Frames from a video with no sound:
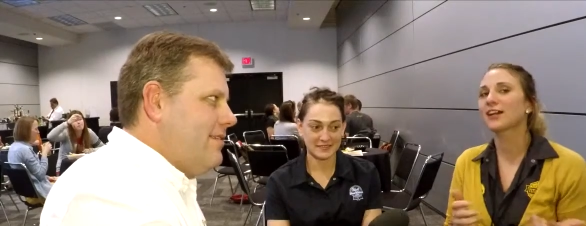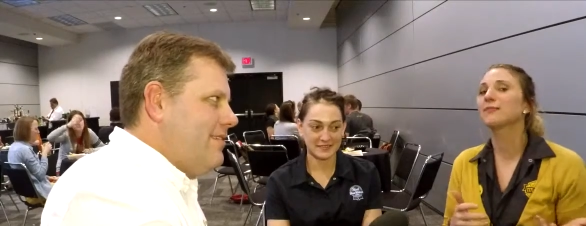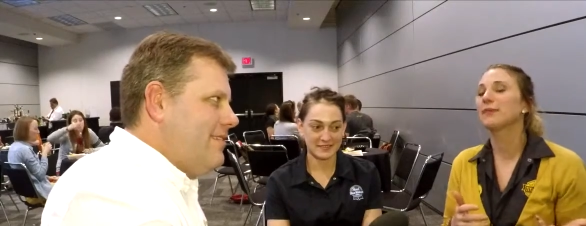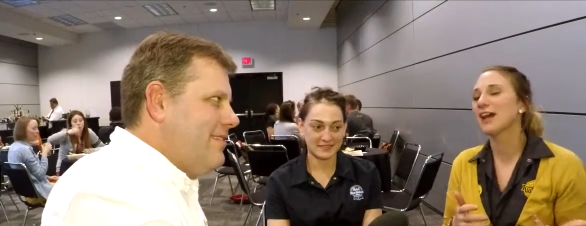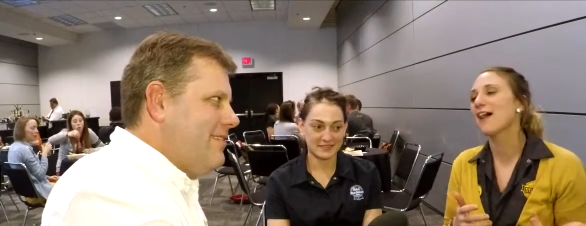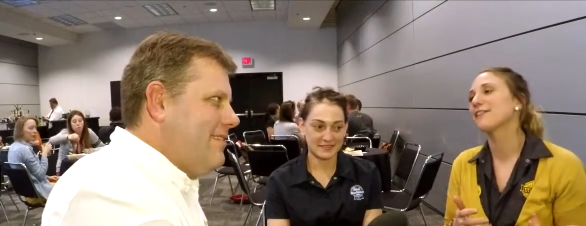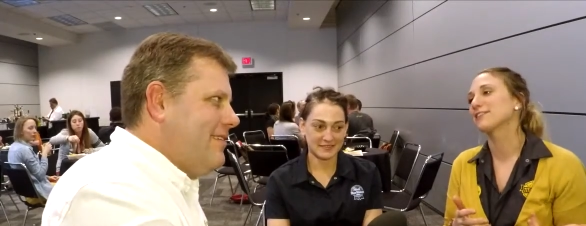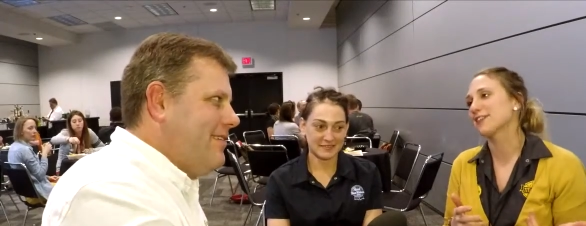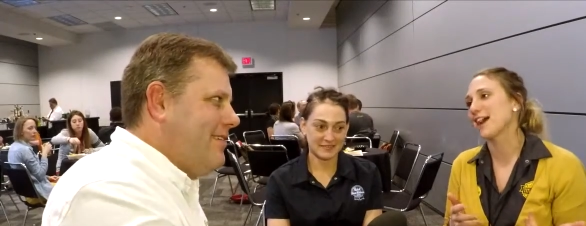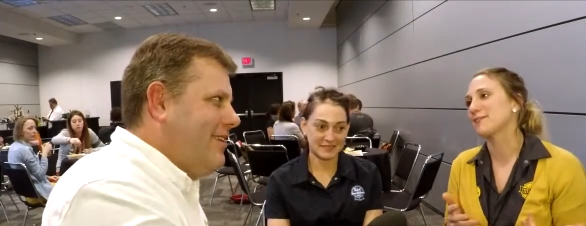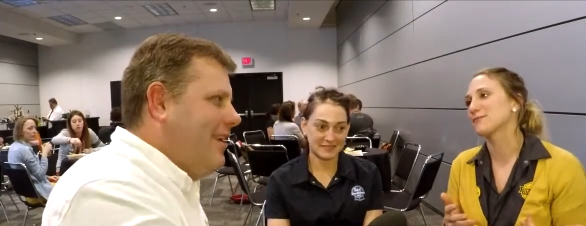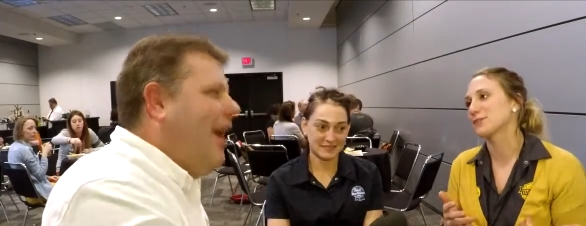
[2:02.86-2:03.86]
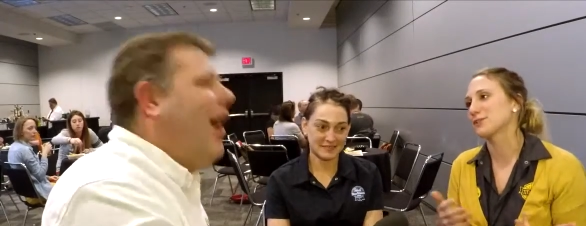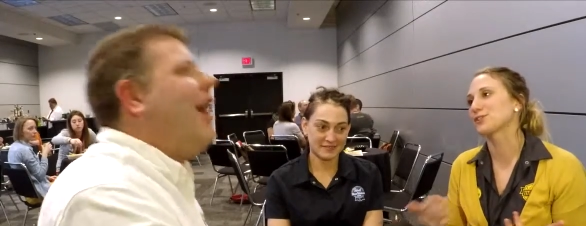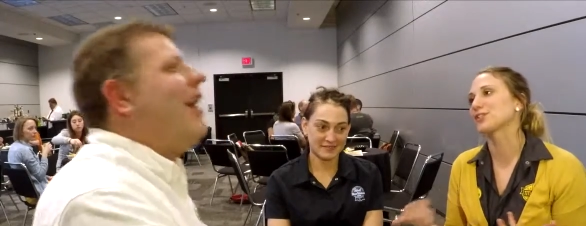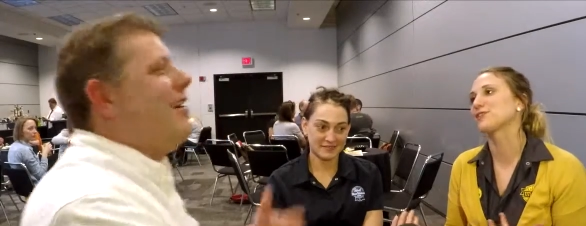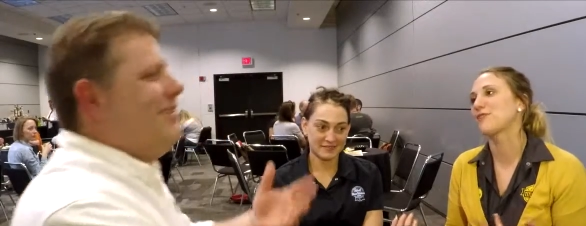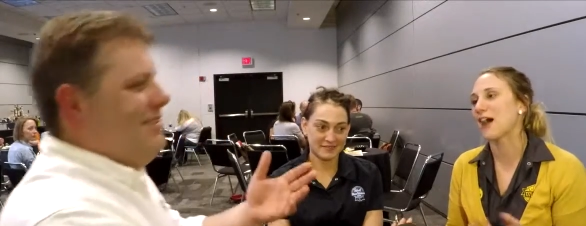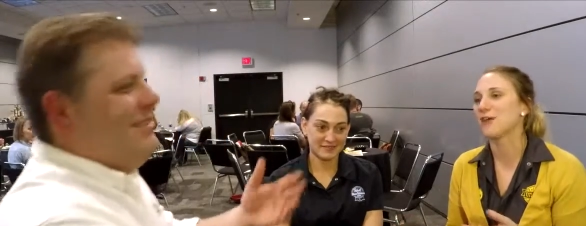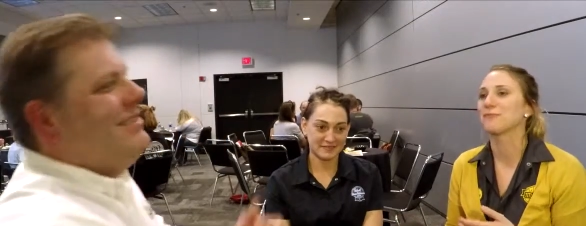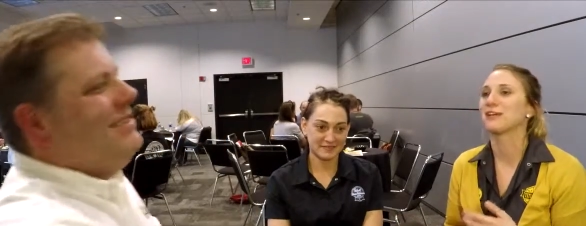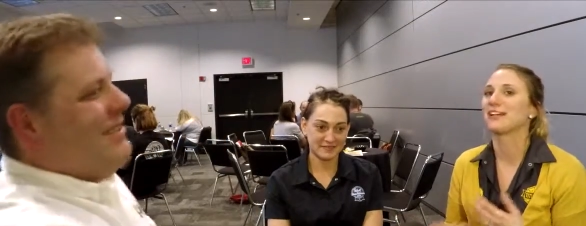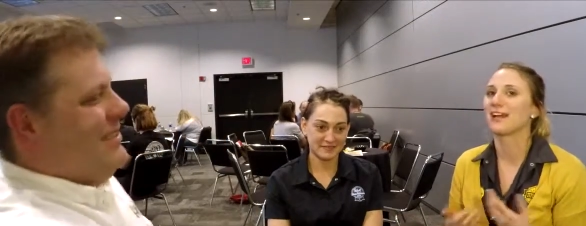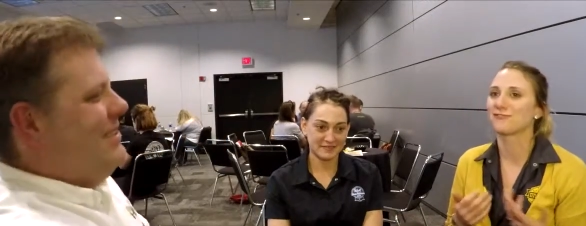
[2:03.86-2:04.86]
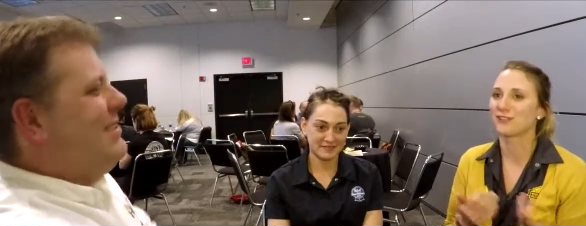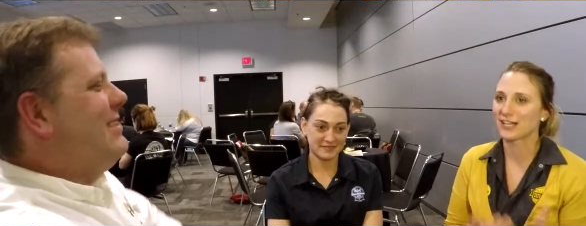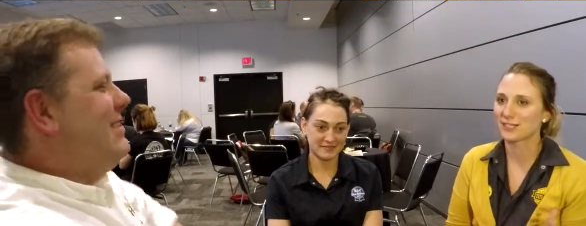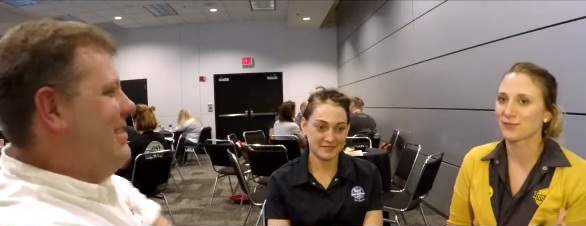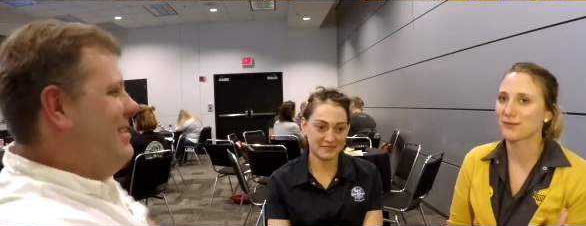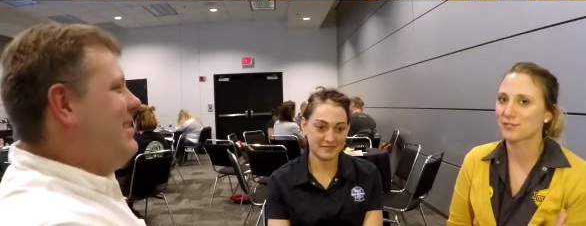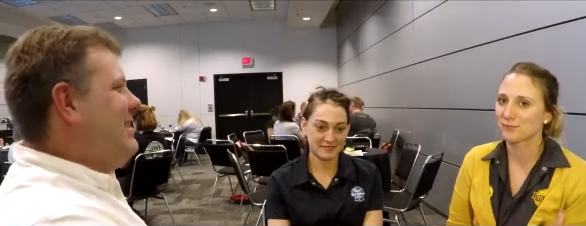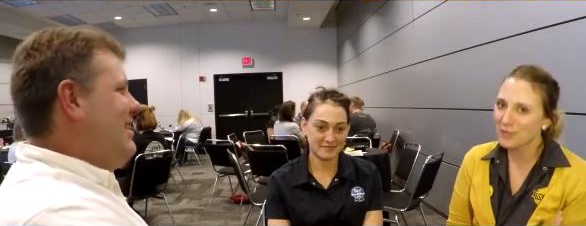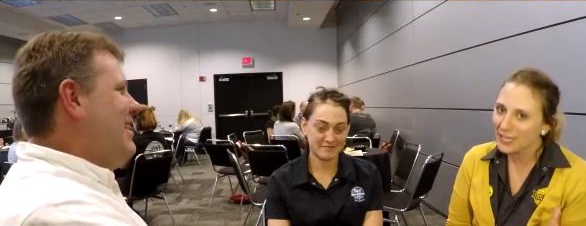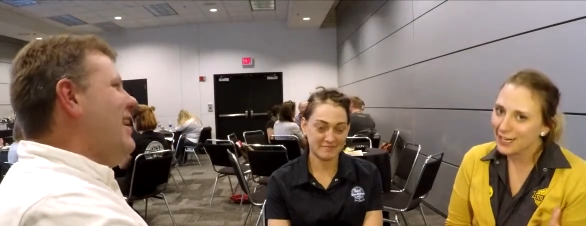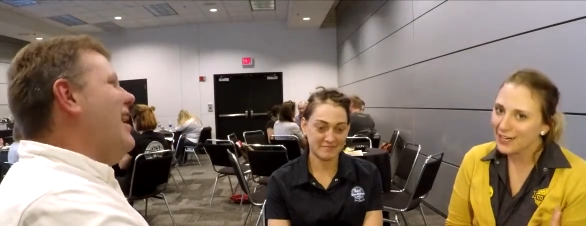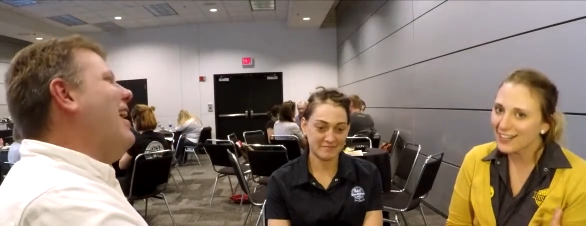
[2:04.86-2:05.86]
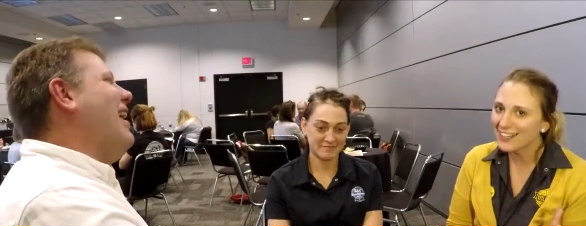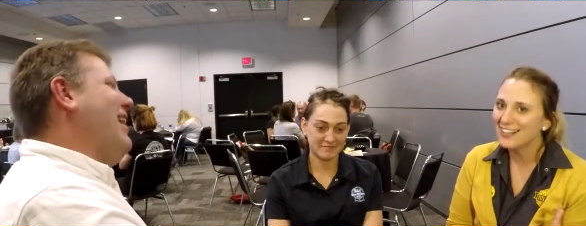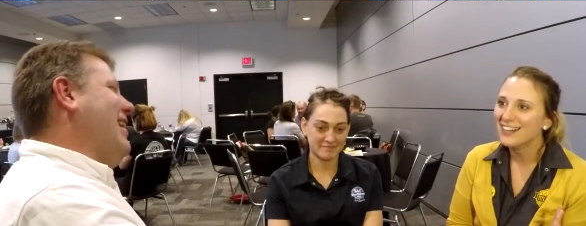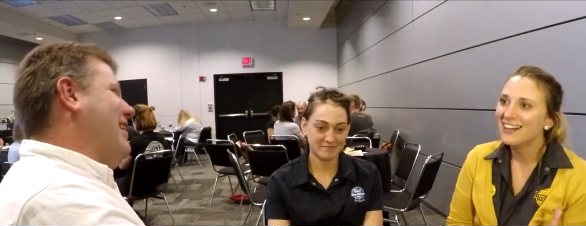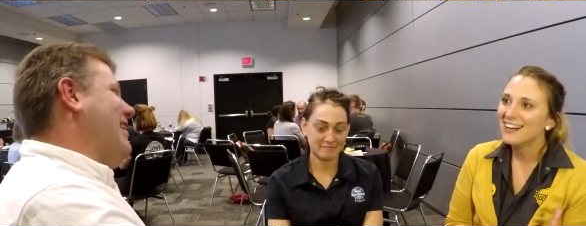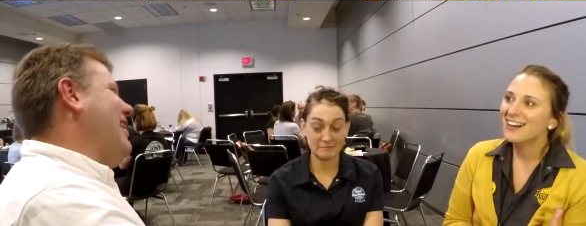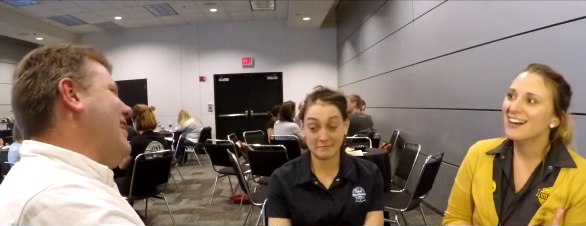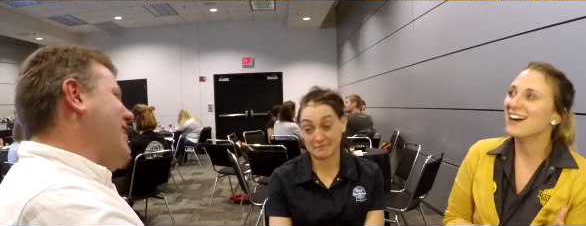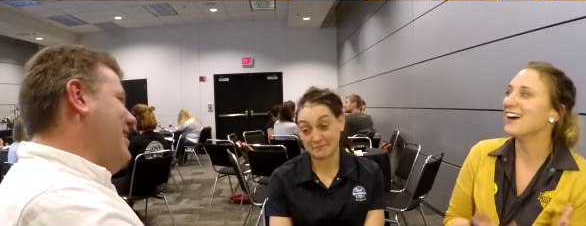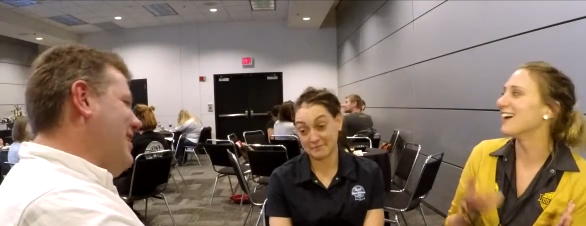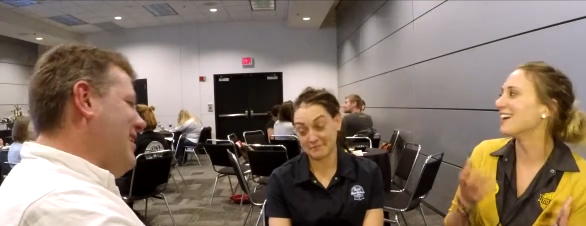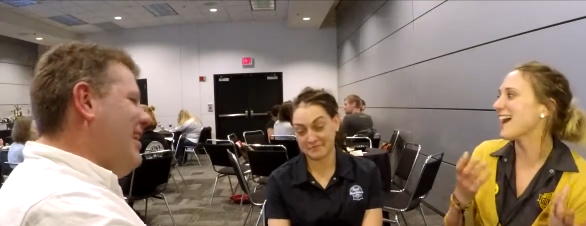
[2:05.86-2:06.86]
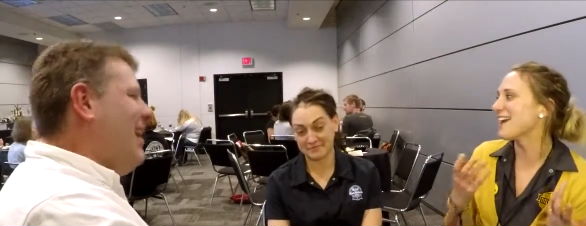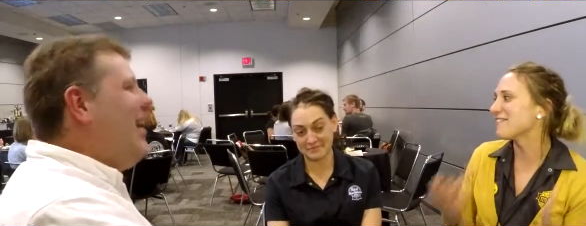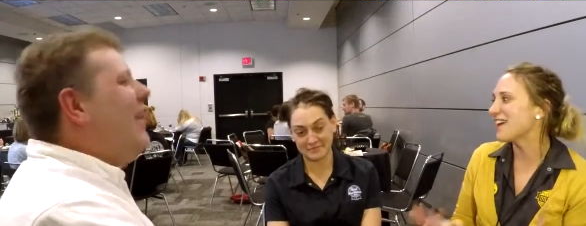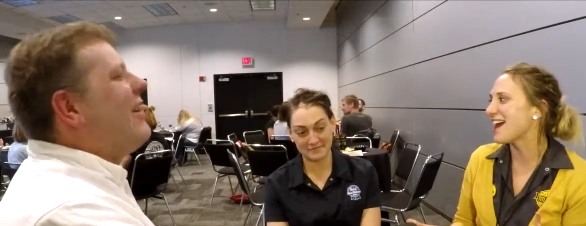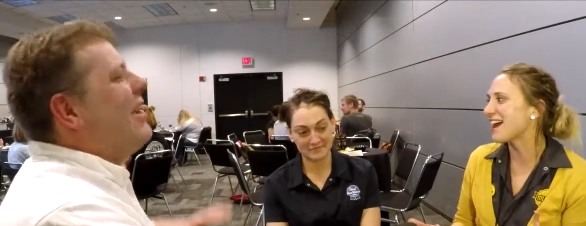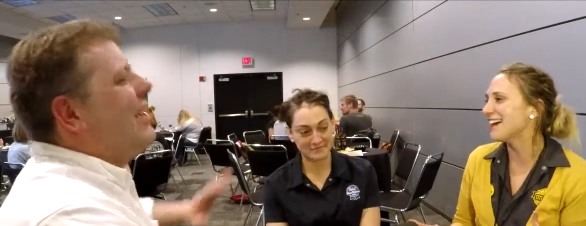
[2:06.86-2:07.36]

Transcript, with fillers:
Speaker 1: had been other times where she's found me and I've drank too much beer. And